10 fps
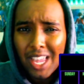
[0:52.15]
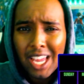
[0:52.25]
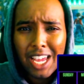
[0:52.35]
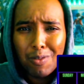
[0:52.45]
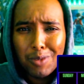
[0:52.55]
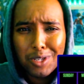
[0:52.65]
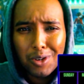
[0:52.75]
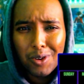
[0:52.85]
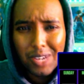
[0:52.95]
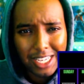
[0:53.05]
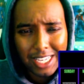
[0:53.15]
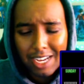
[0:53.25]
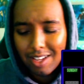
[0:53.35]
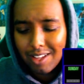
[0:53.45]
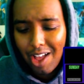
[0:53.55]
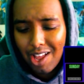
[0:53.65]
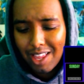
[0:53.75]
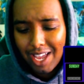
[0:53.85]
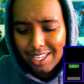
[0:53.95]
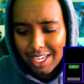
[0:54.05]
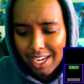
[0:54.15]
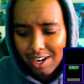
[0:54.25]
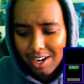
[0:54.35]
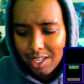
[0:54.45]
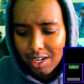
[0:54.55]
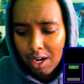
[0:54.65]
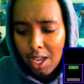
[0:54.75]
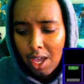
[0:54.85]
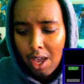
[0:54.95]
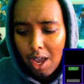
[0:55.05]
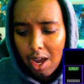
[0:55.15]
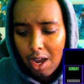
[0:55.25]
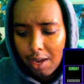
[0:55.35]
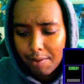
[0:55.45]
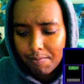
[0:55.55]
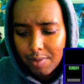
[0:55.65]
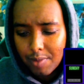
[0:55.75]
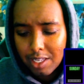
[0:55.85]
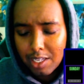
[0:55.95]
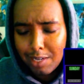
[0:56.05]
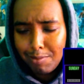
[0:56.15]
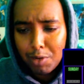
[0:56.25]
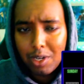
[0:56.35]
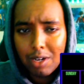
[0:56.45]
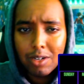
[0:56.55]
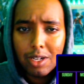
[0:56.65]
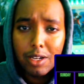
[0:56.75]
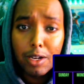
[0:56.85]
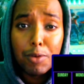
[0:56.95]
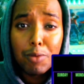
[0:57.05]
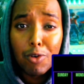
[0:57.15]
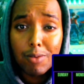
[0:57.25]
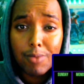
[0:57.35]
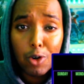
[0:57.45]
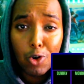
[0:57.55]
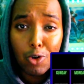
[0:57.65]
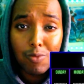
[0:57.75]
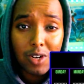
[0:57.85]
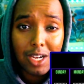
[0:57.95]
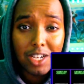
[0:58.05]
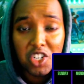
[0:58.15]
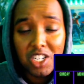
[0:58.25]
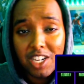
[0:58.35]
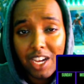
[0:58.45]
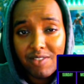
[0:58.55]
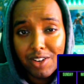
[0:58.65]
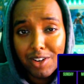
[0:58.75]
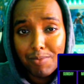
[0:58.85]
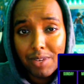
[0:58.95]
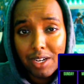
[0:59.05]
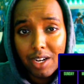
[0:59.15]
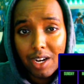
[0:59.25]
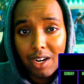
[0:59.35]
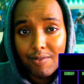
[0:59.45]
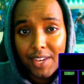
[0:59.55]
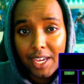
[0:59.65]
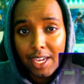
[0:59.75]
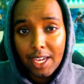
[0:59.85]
Lego was annoying as hell uh, as a character. Um, it seemed that we learned a little bit more about Homura because she did have a little bit of a